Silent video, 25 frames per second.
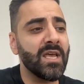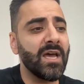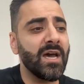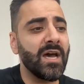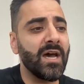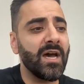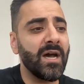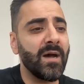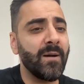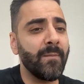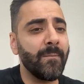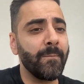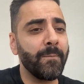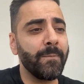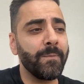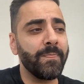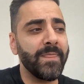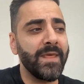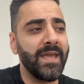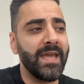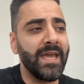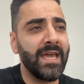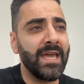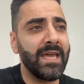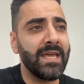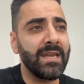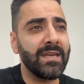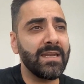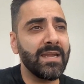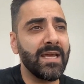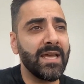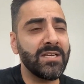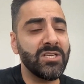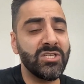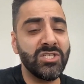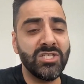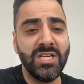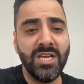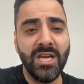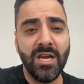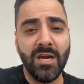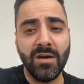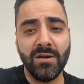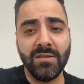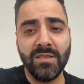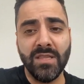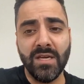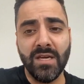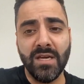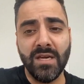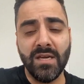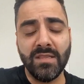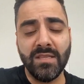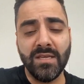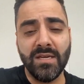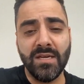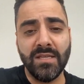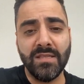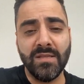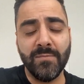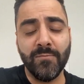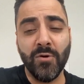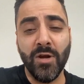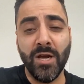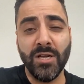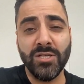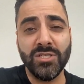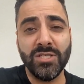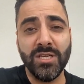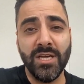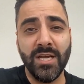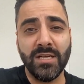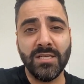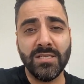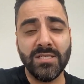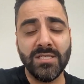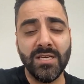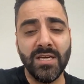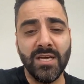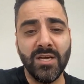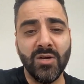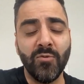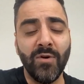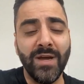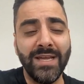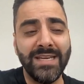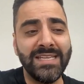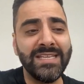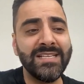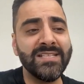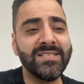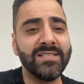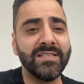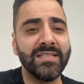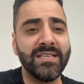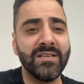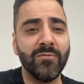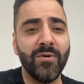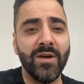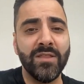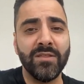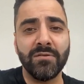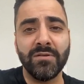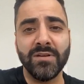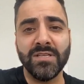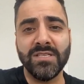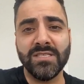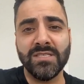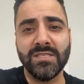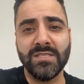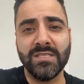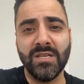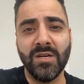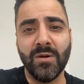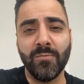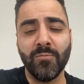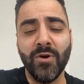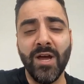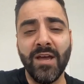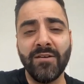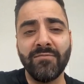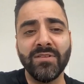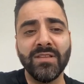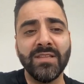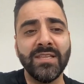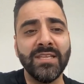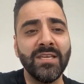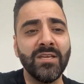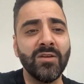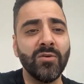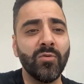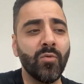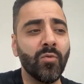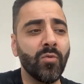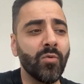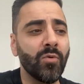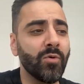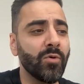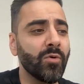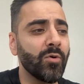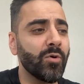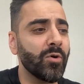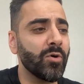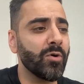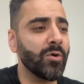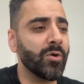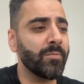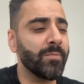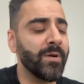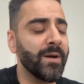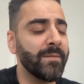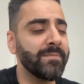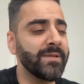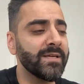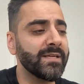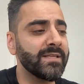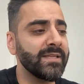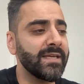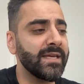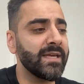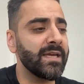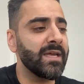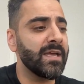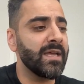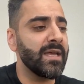and share the project quite easily, whether it's privately or publicly,